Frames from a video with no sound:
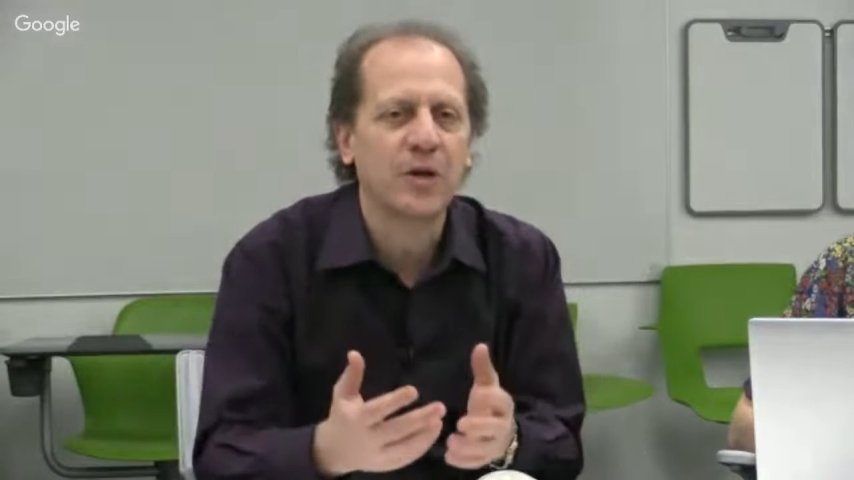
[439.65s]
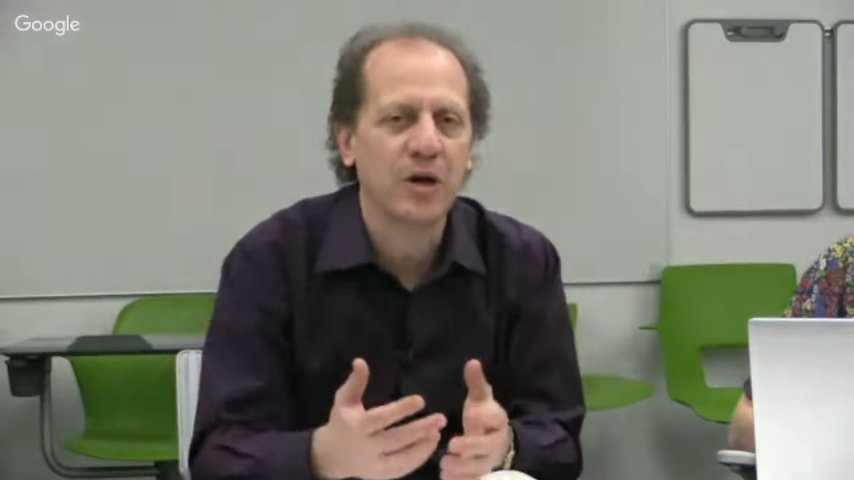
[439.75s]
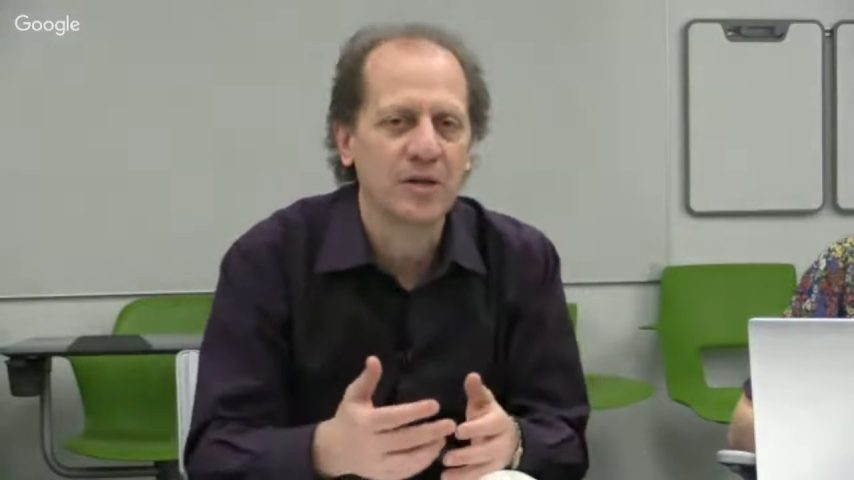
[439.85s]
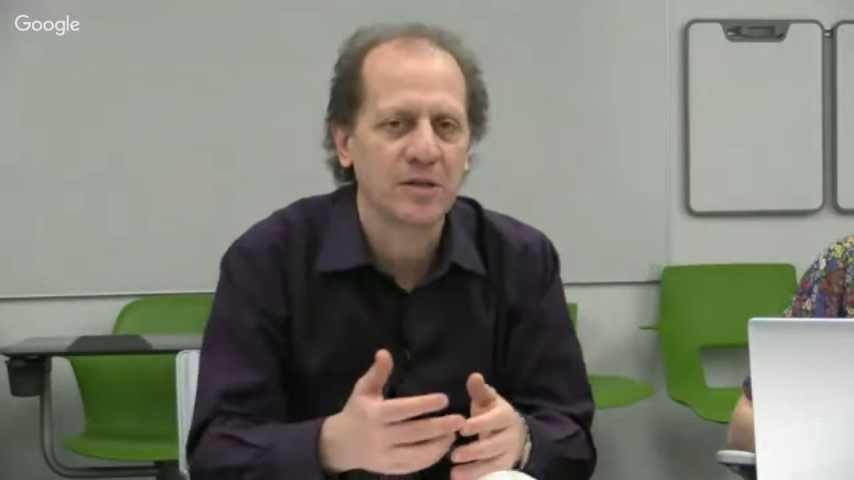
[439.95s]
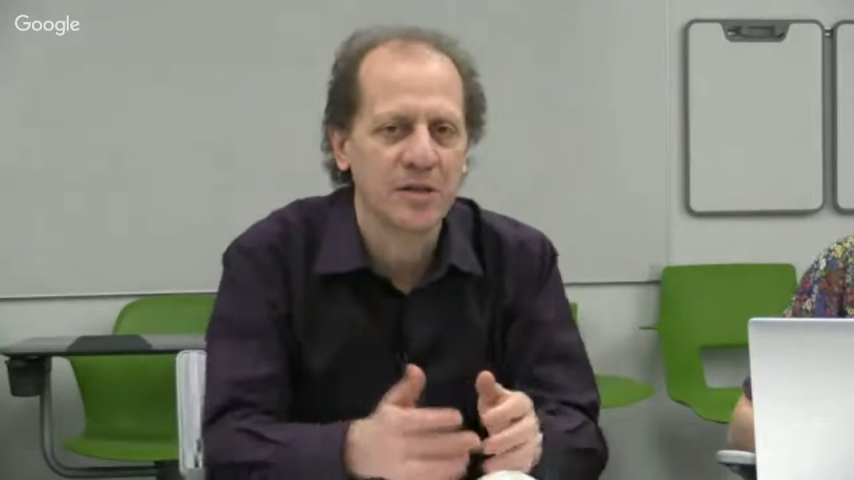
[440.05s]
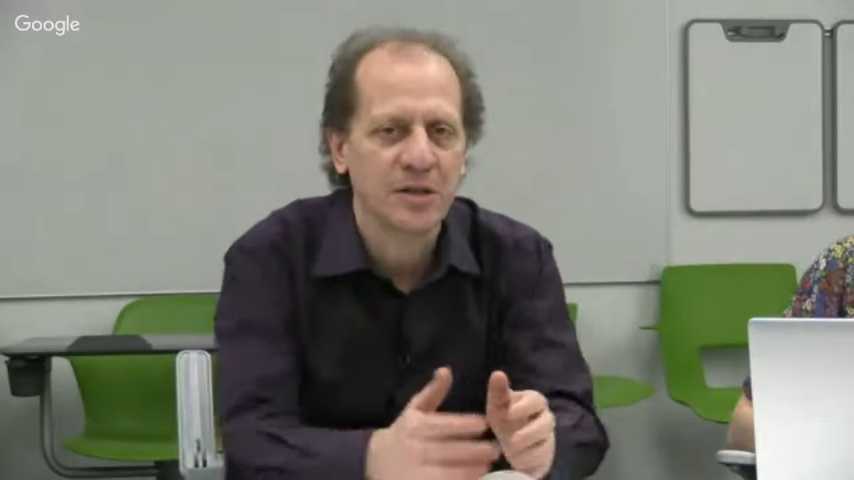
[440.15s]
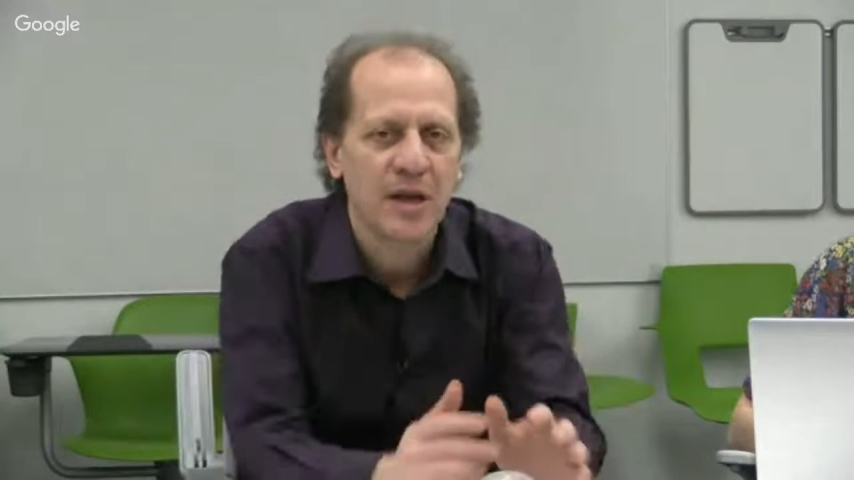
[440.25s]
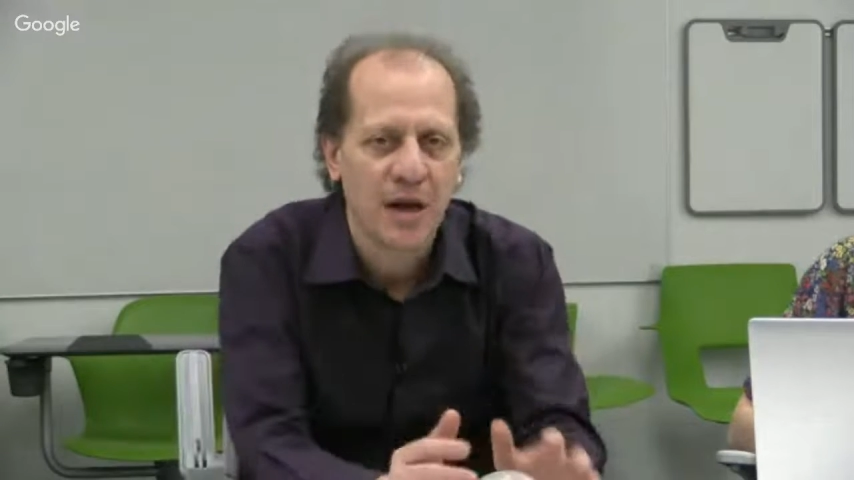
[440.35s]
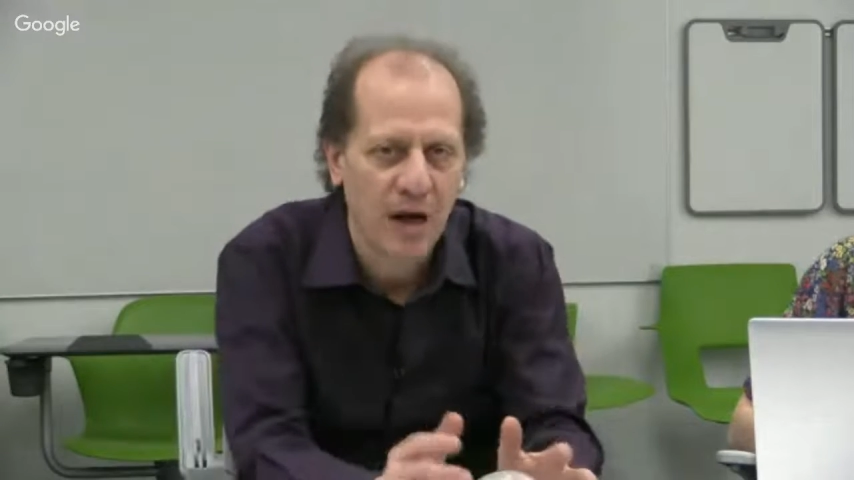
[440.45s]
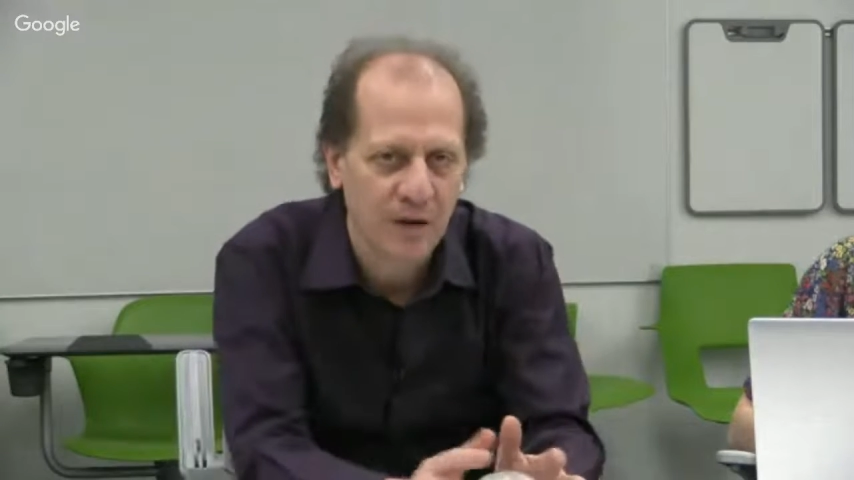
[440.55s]
causes
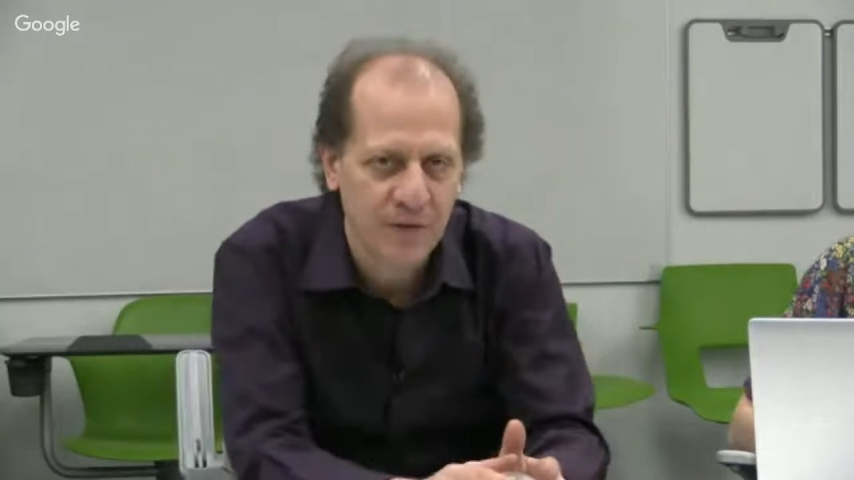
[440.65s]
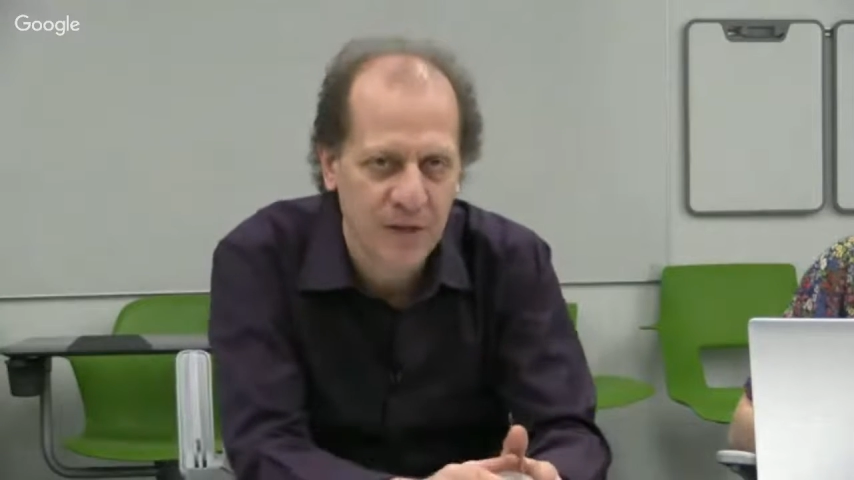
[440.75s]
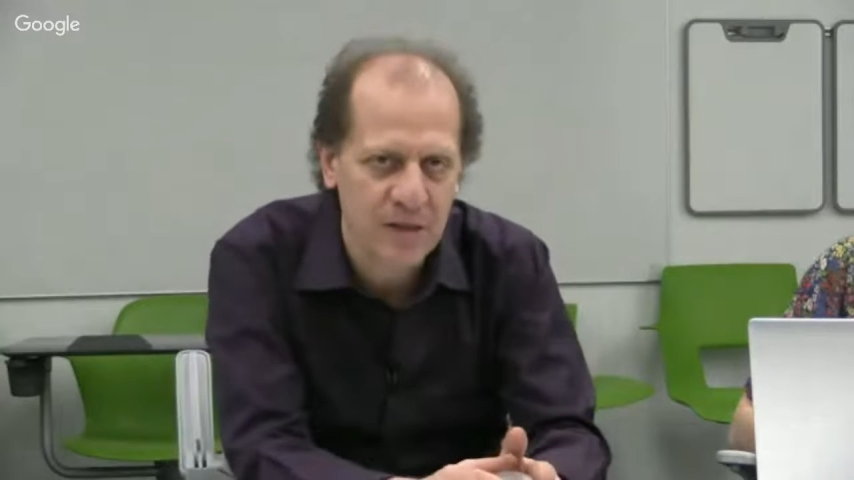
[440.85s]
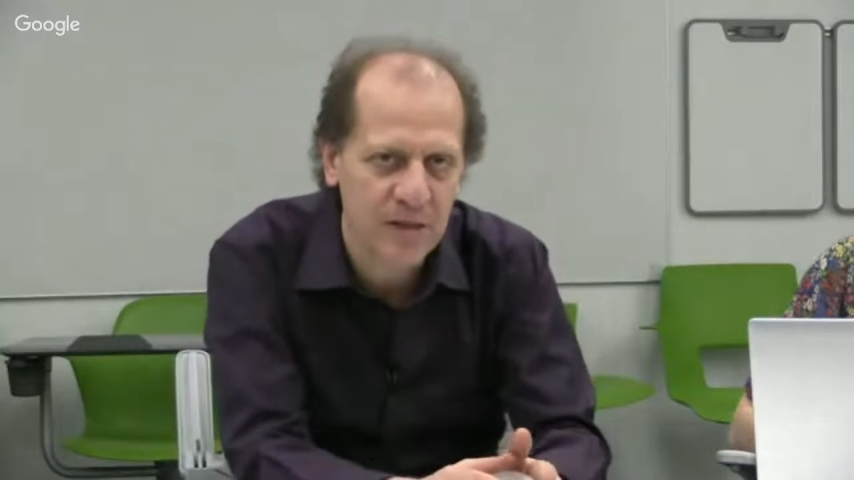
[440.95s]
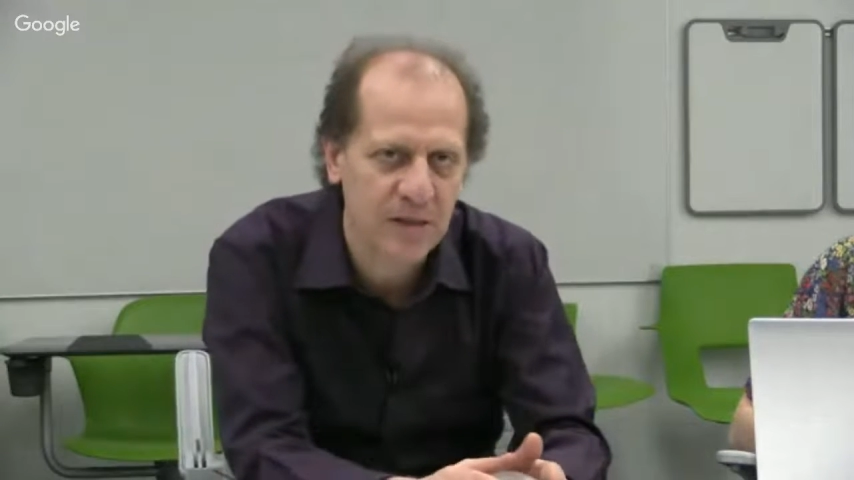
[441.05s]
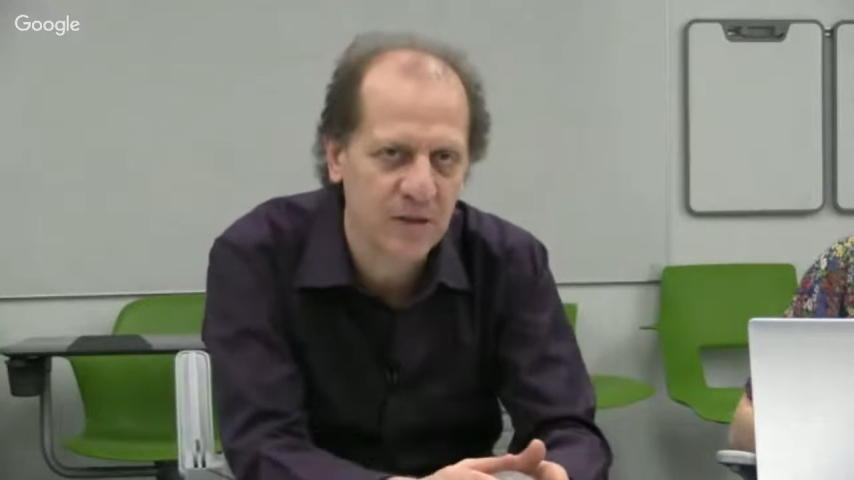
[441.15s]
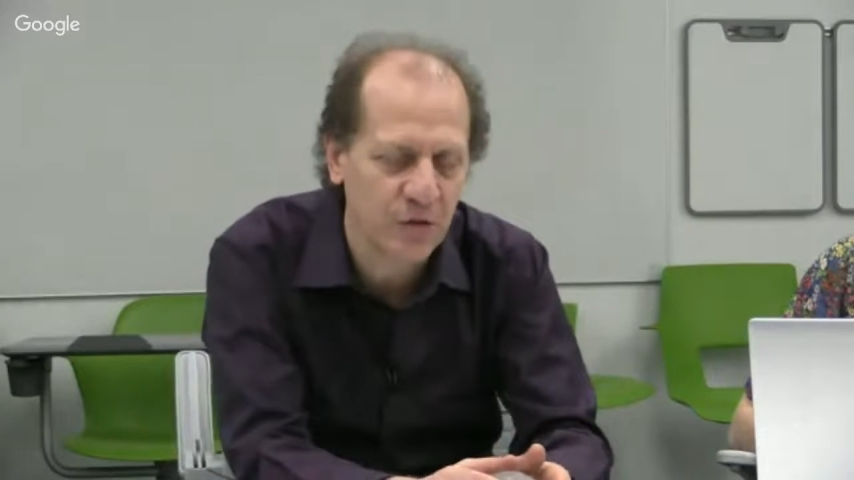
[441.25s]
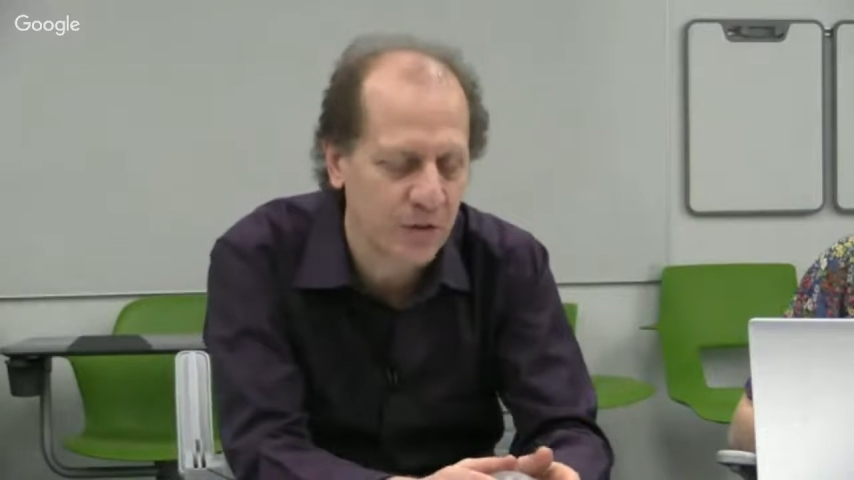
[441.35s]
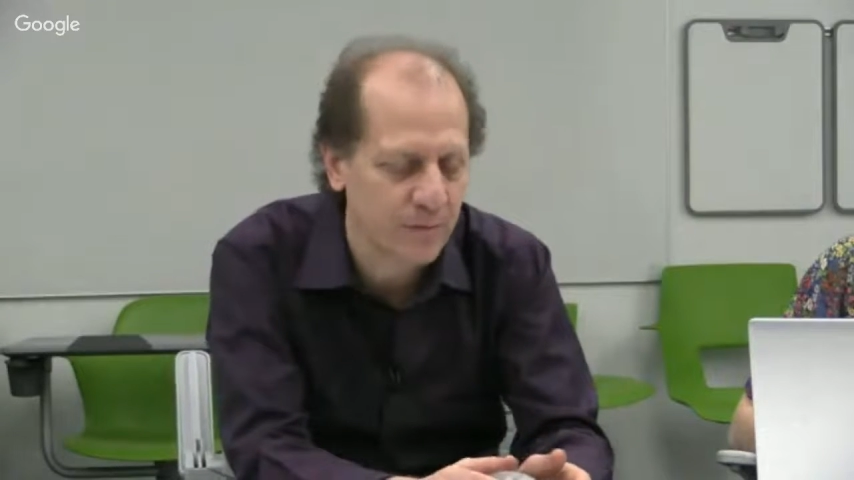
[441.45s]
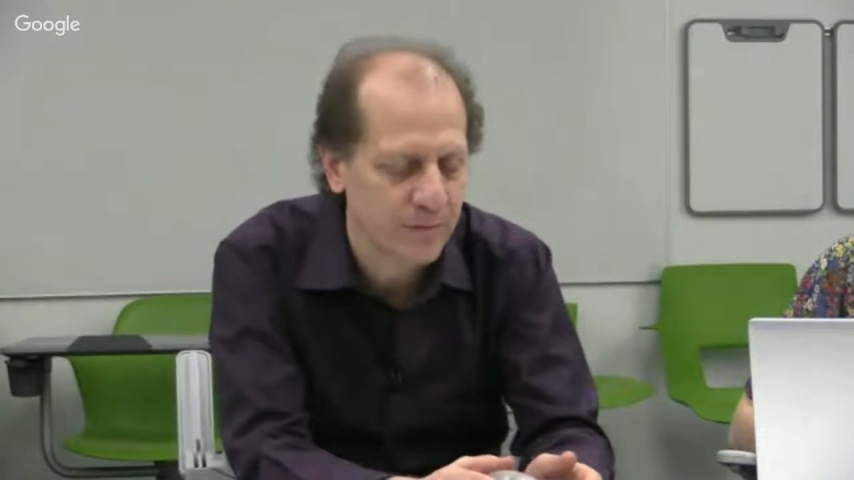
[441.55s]
of this
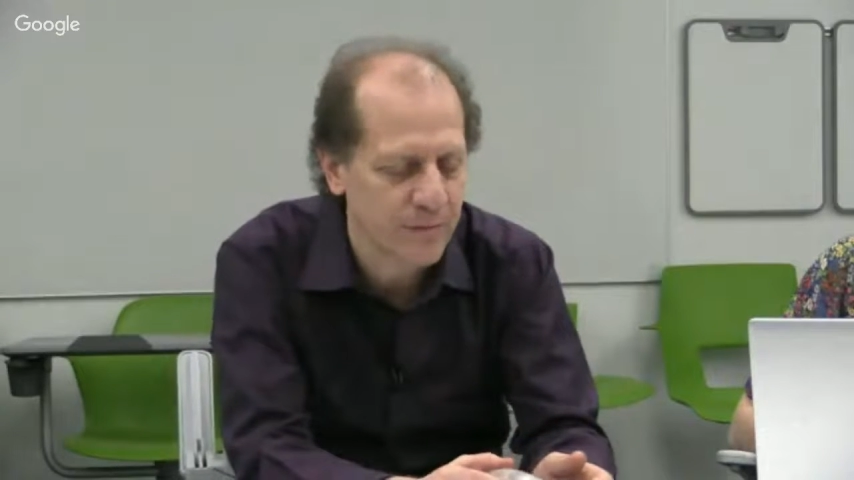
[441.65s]
syndrome.